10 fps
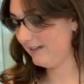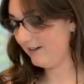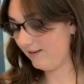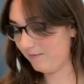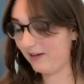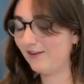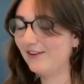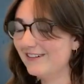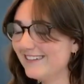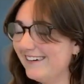Oh my
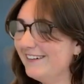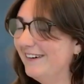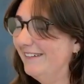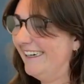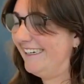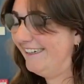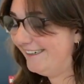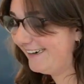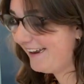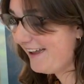god. Oh,
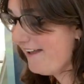Chloe, oh my